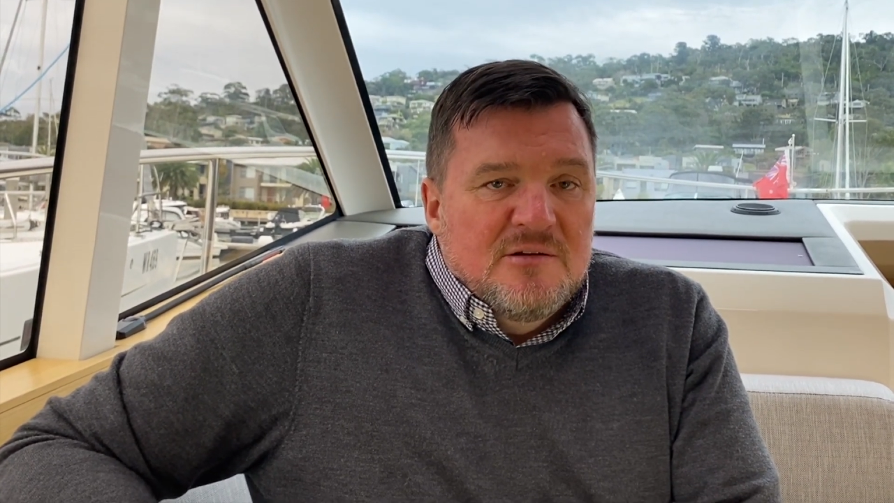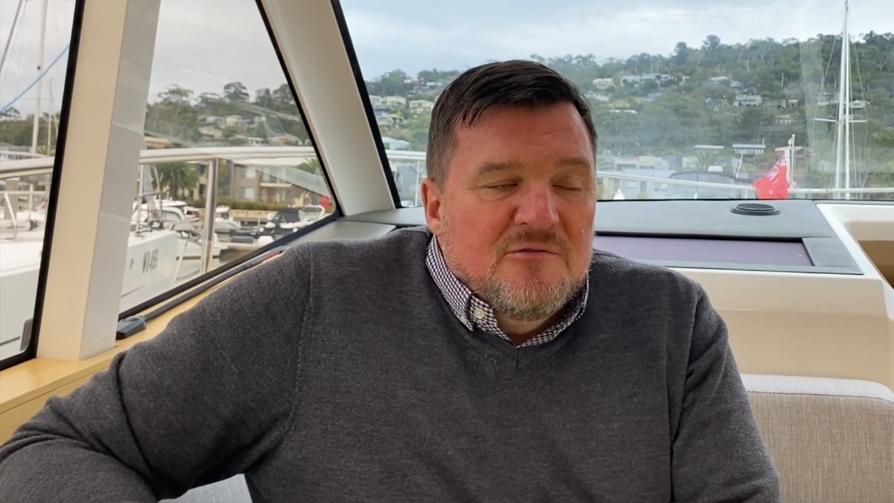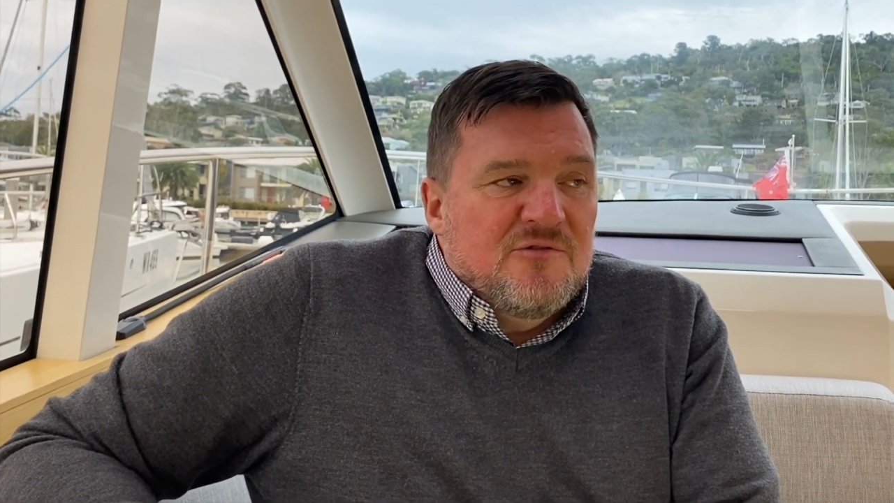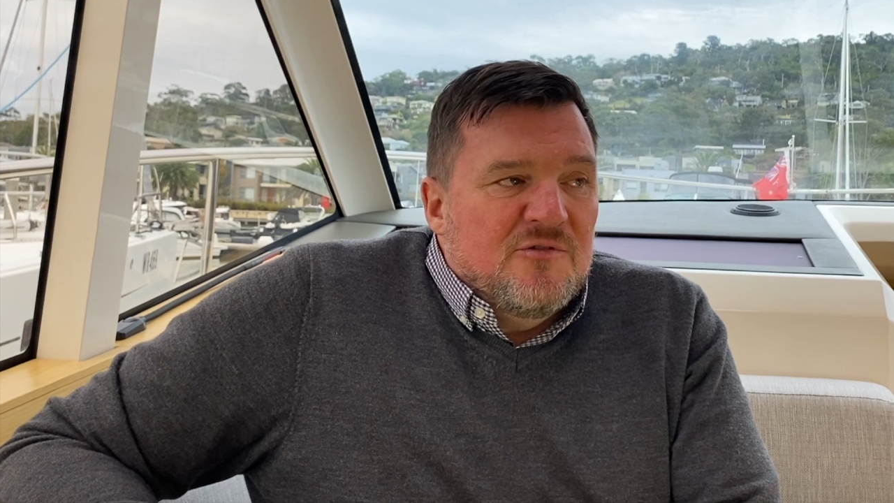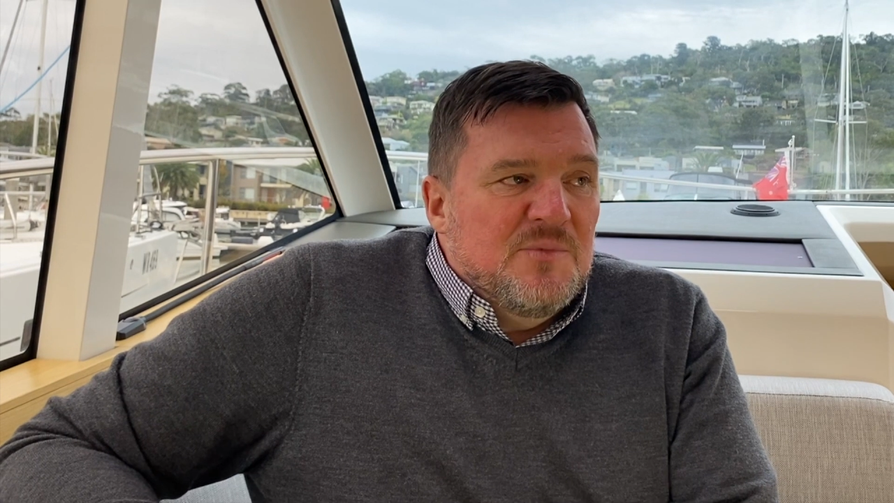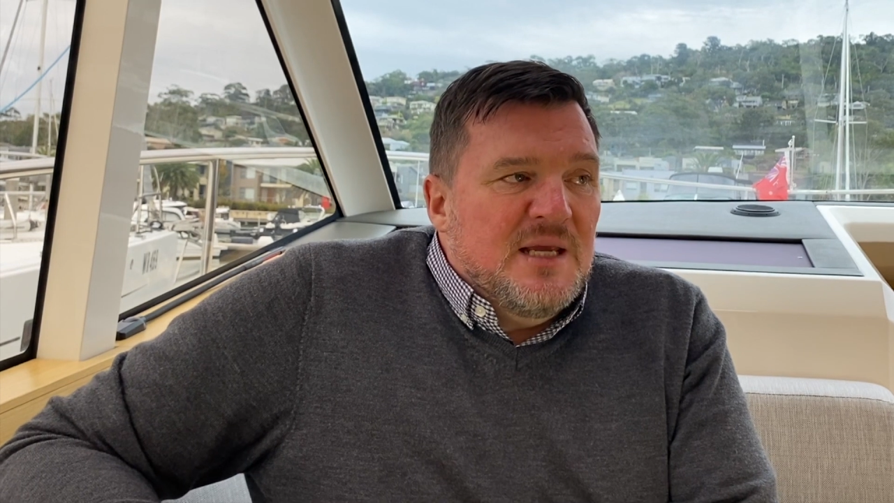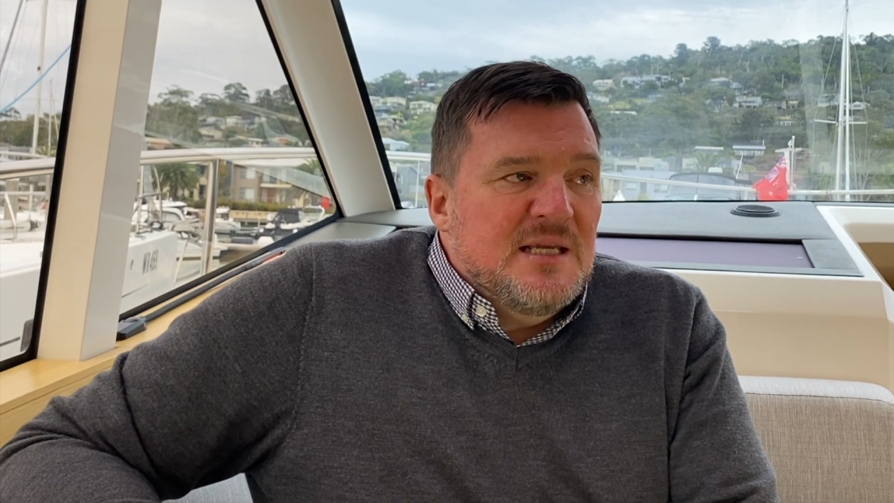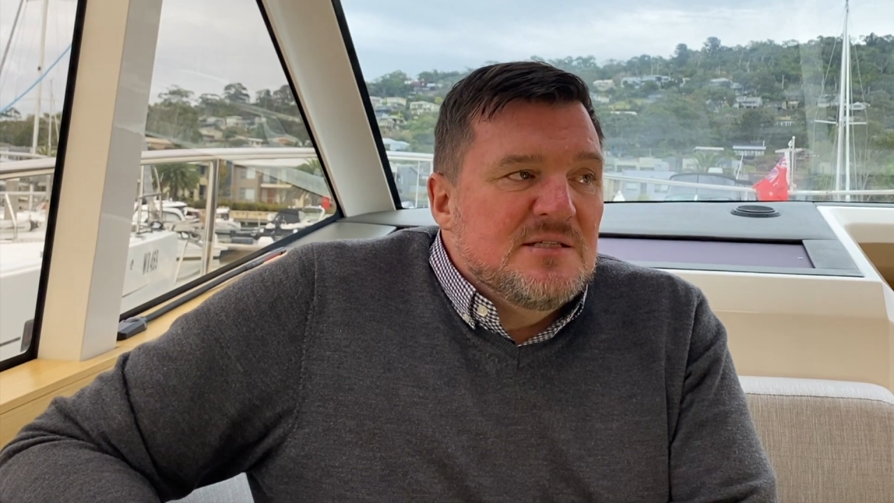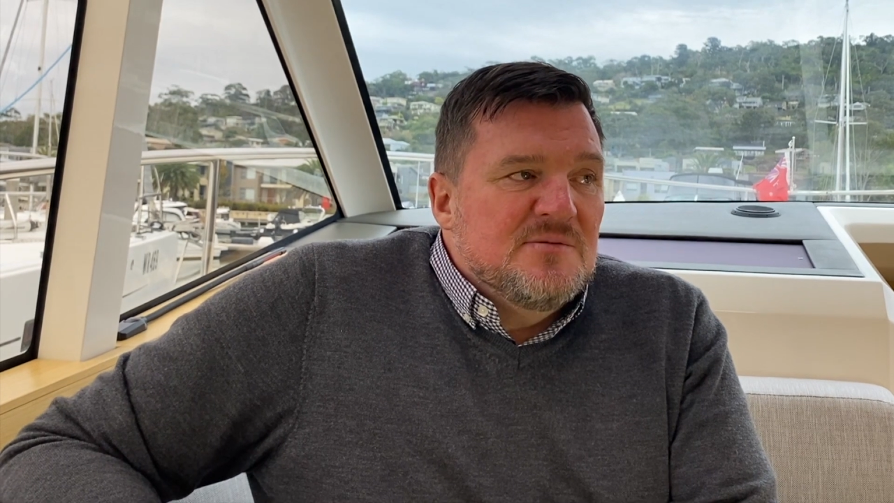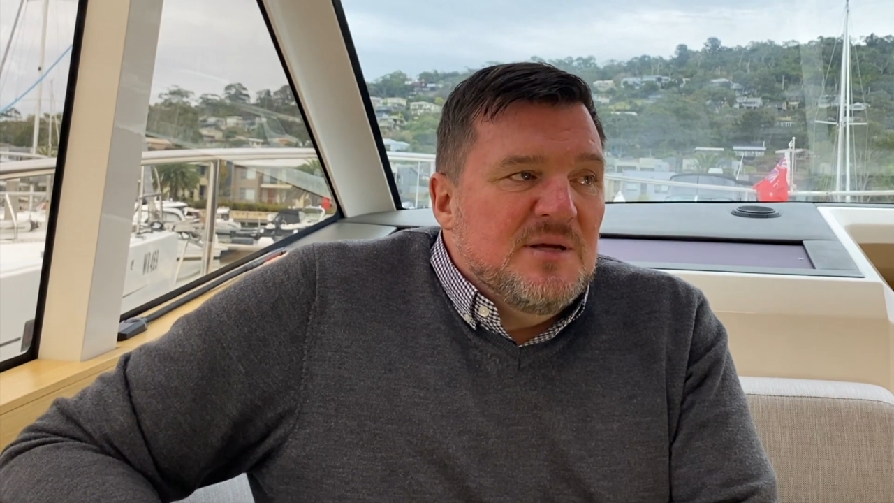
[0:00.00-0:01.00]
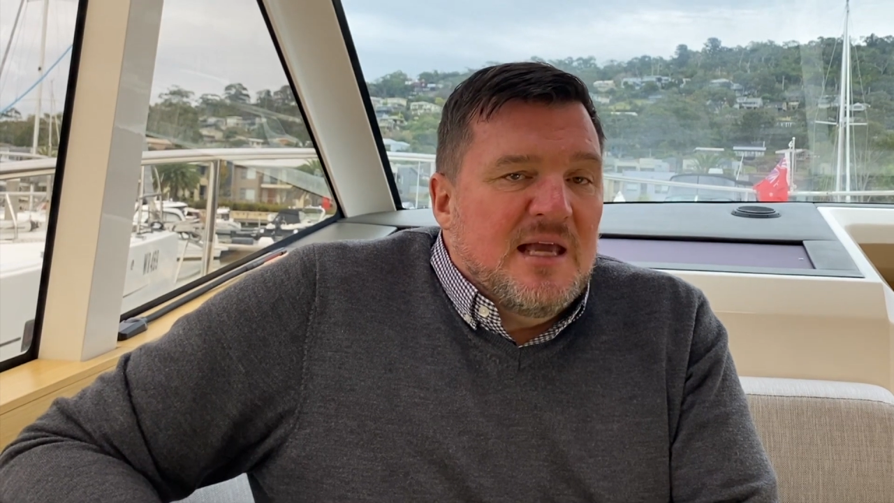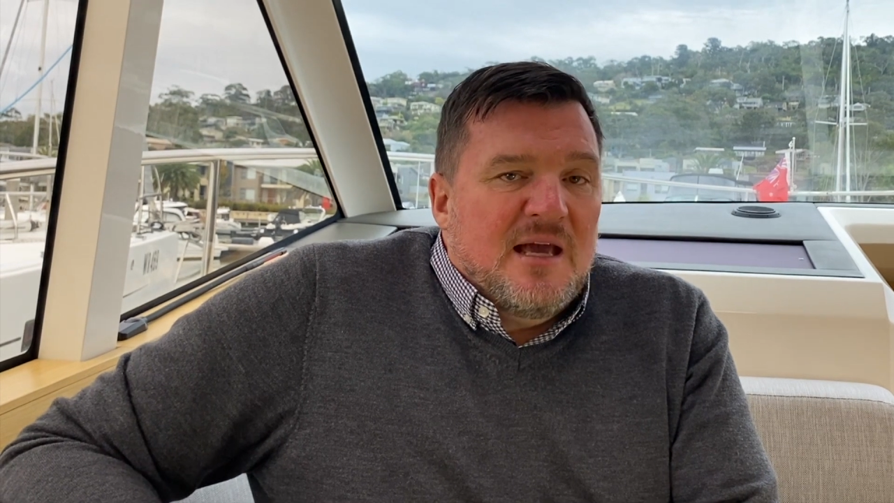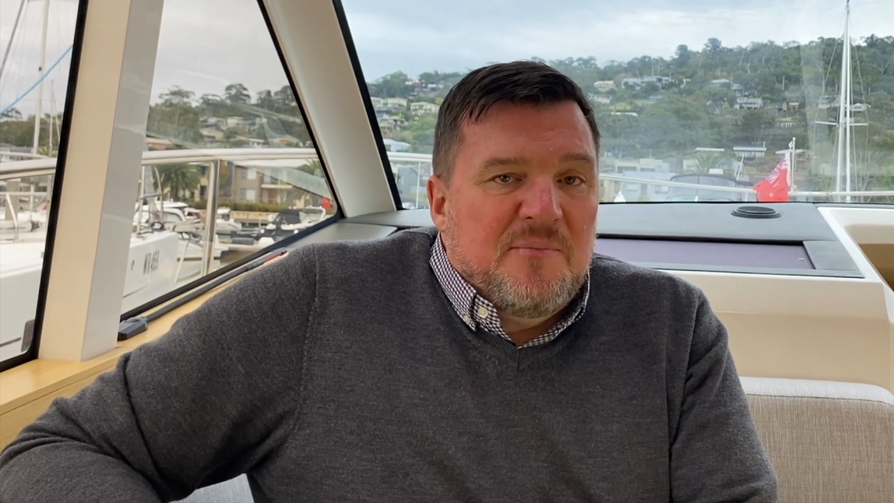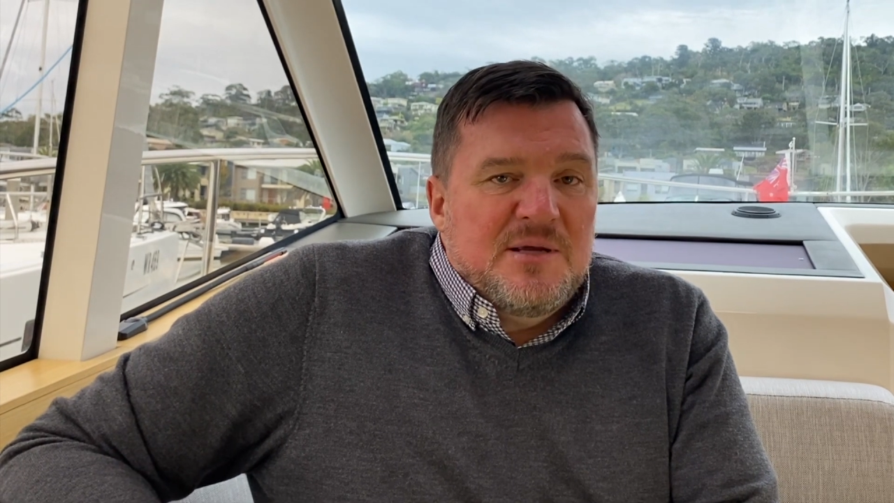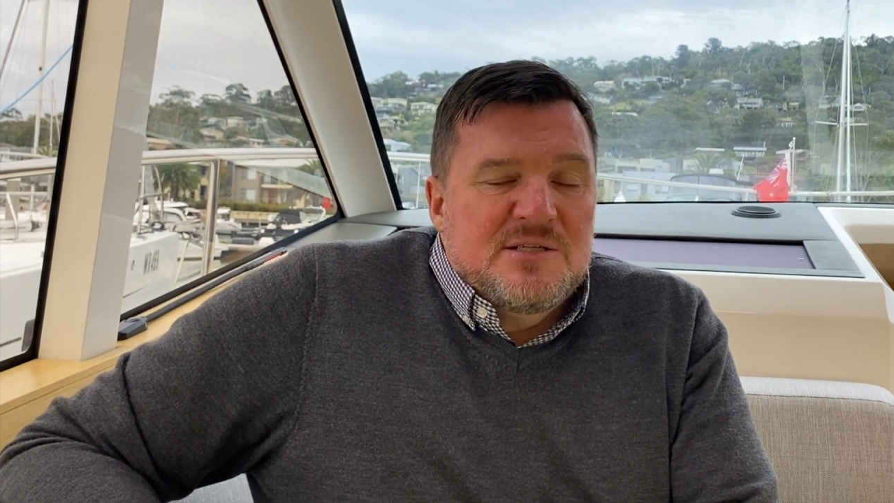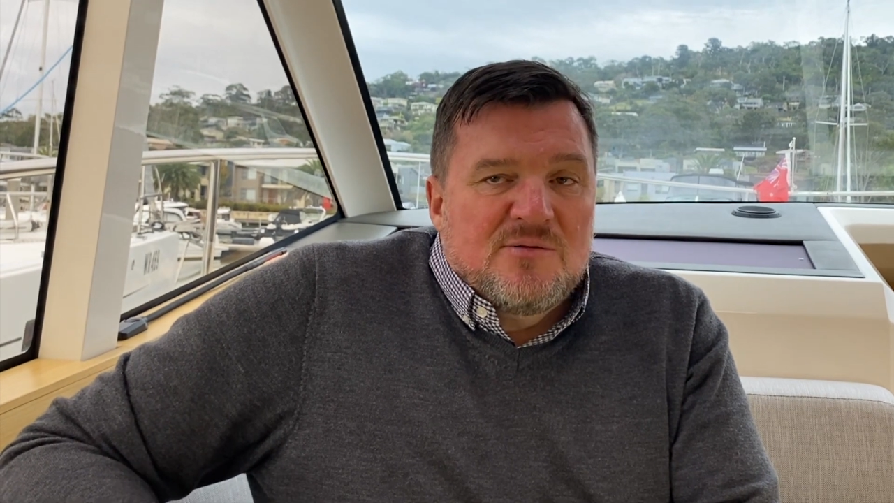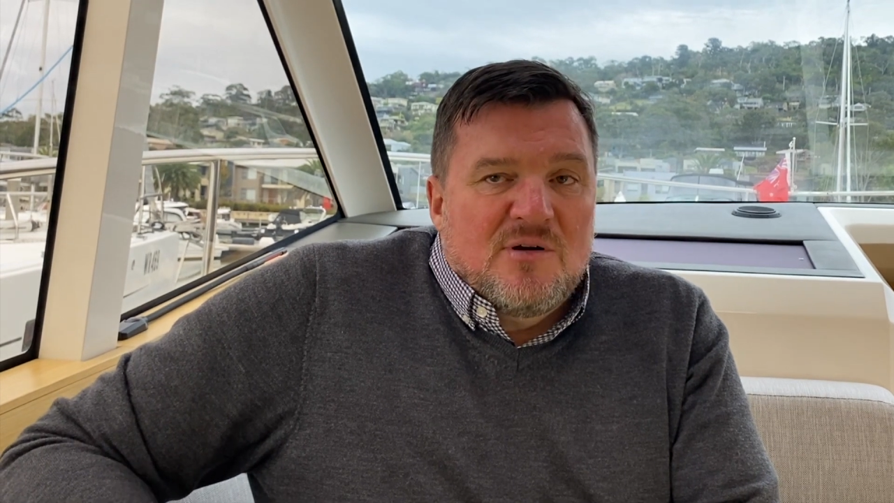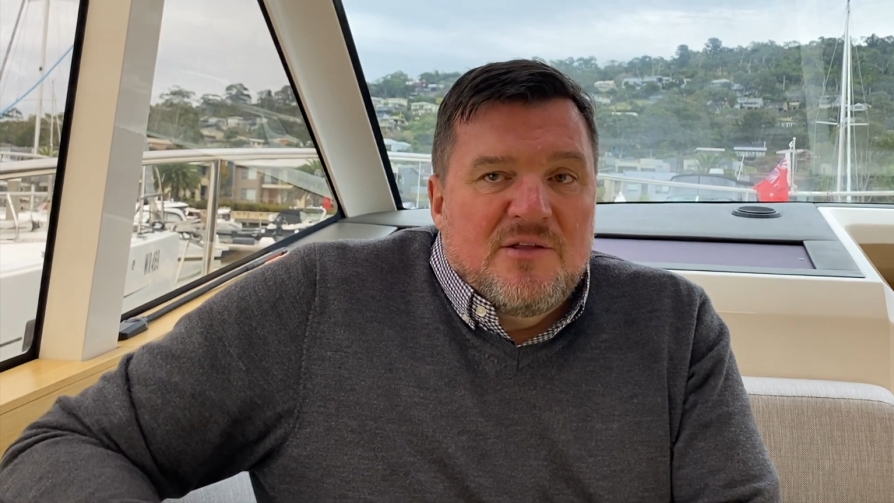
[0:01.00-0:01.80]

for me to be happy to,